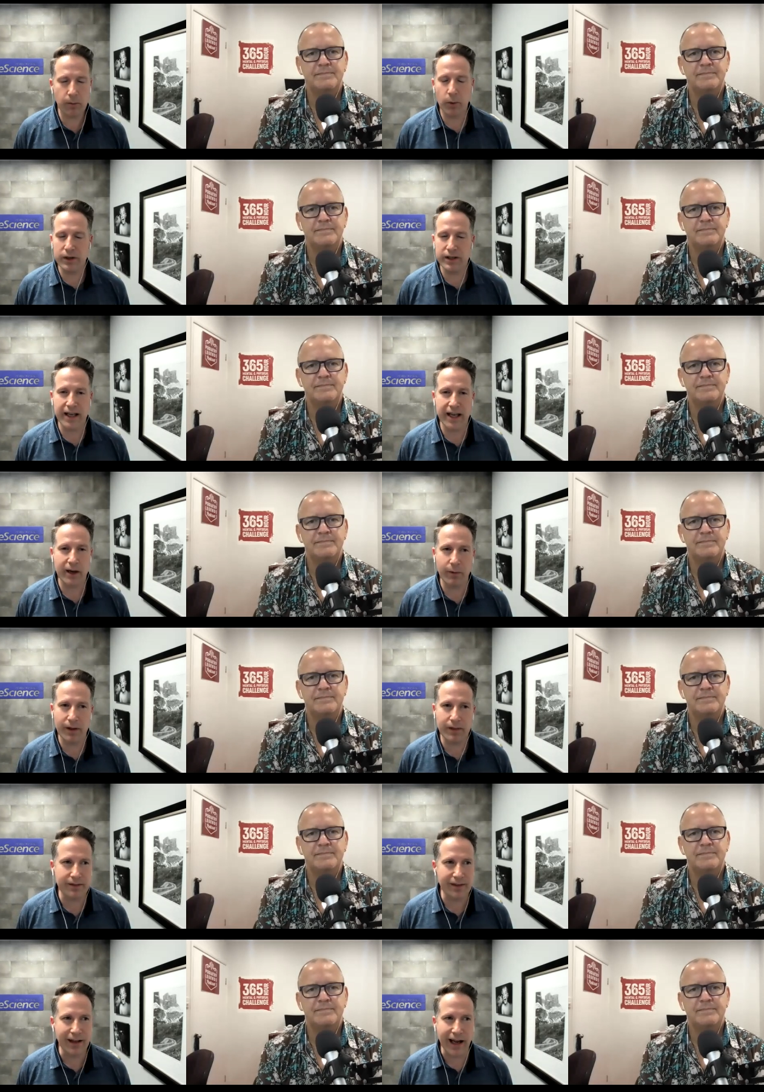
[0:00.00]
Speaker 1: one day and
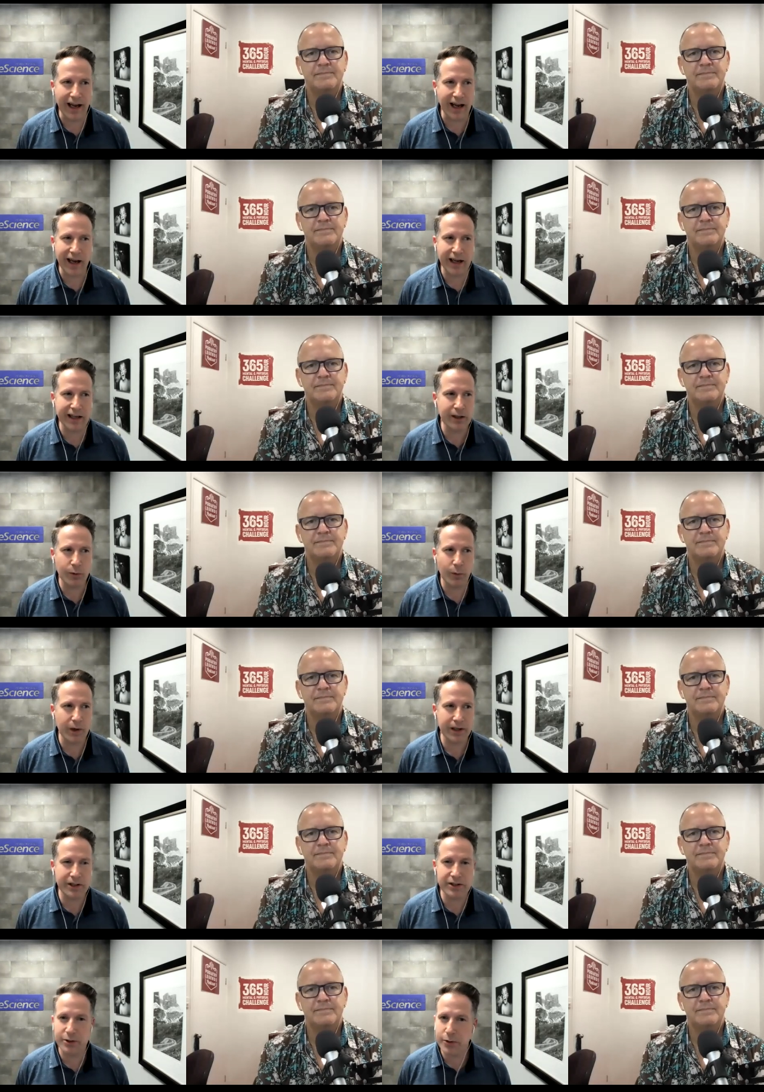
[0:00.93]
went, I, I don't
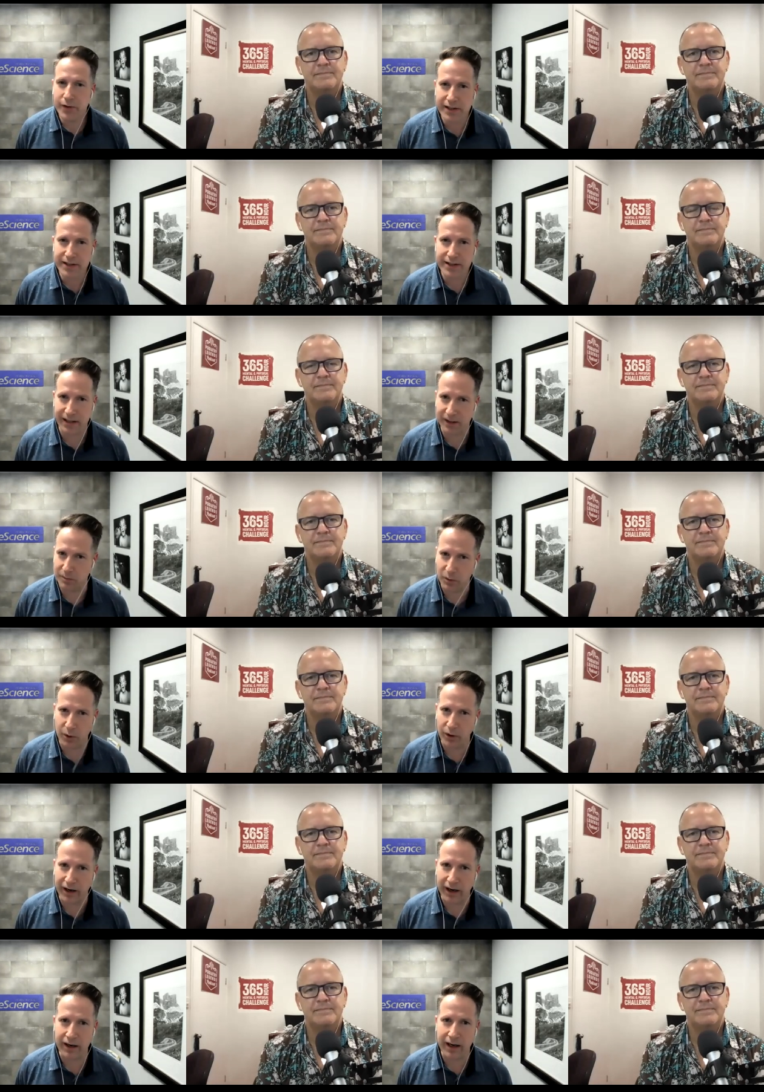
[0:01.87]
want to do this
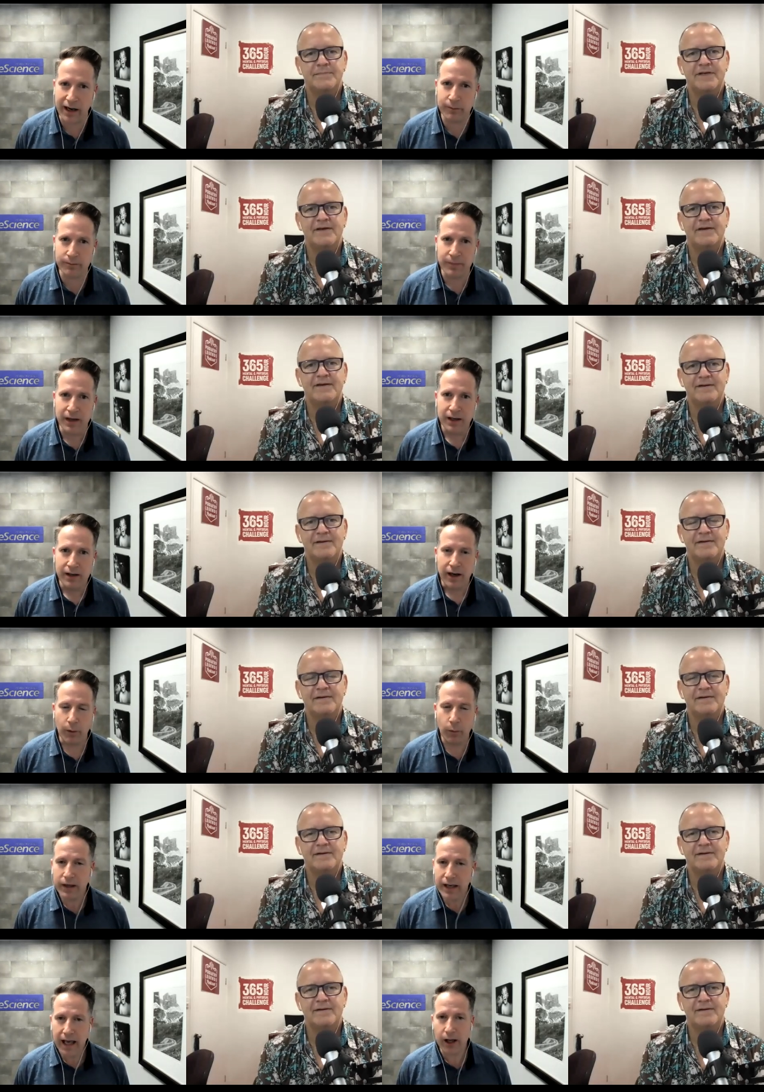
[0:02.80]
anymore. I I, yeah. I
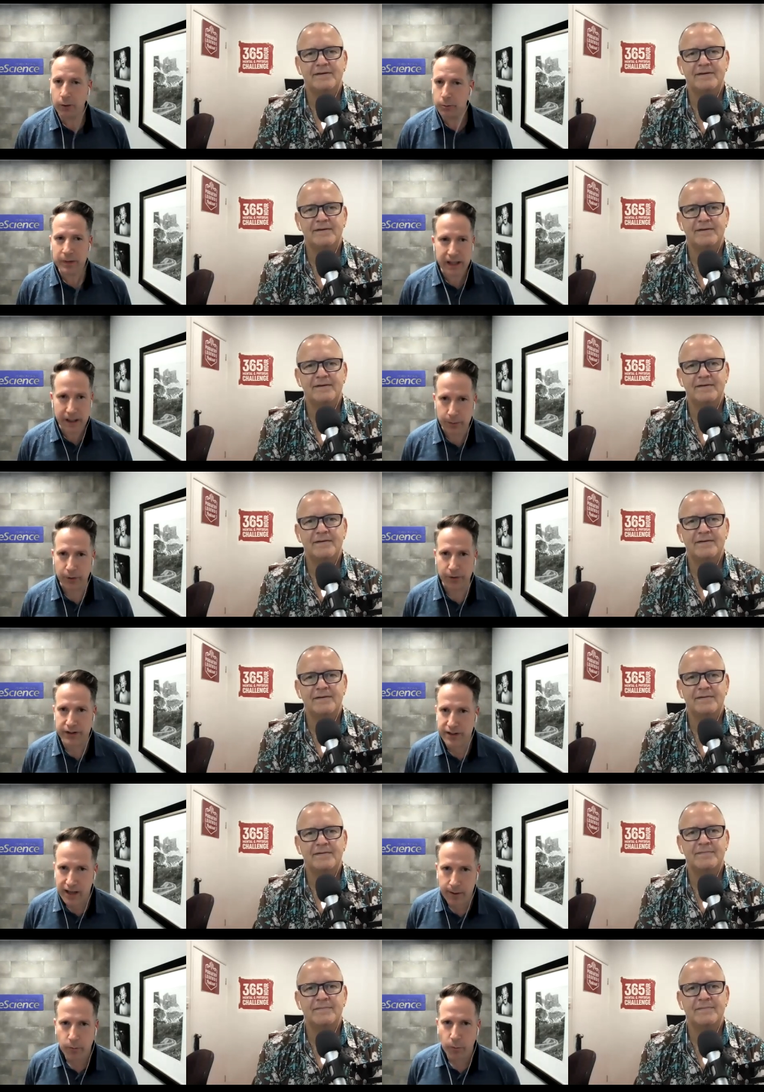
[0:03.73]
want to help people the
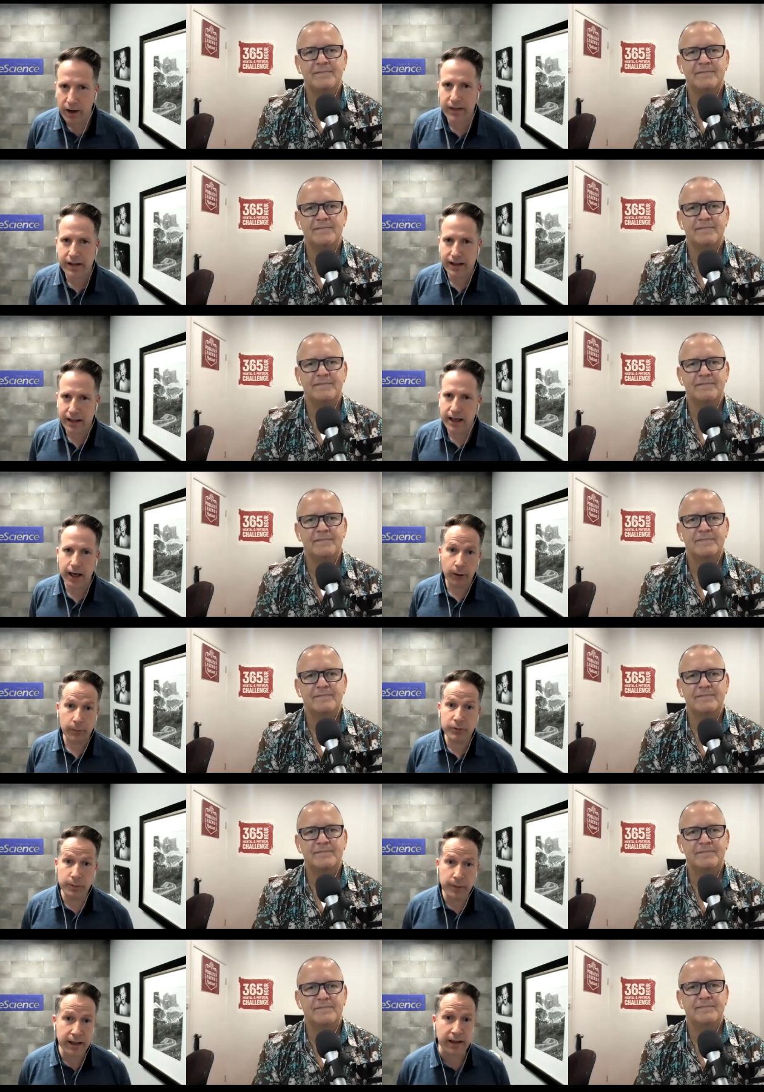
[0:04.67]
same way that he
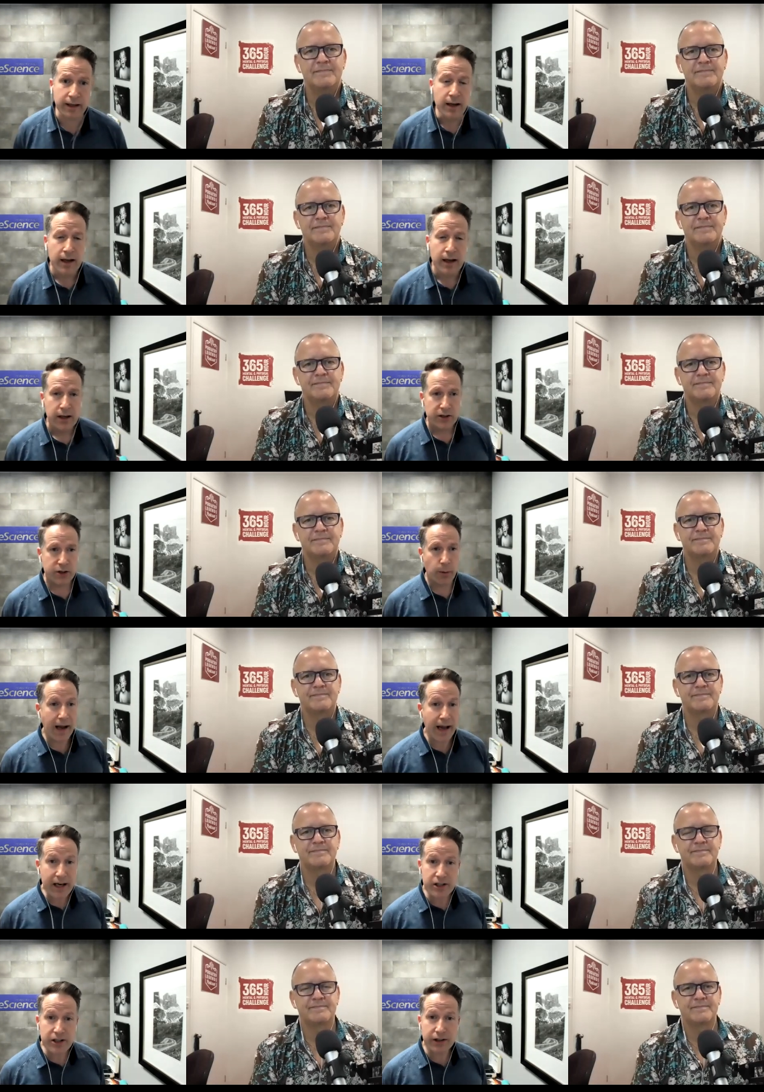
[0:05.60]
helped me. So I
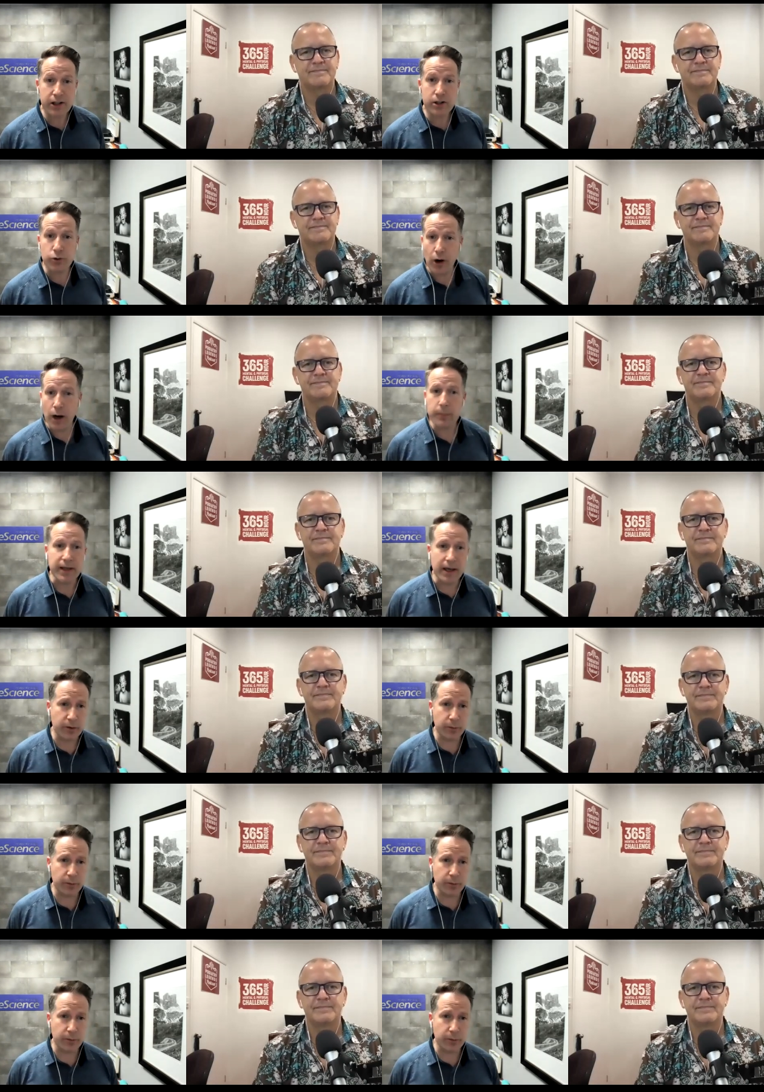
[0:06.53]
actually dropped out of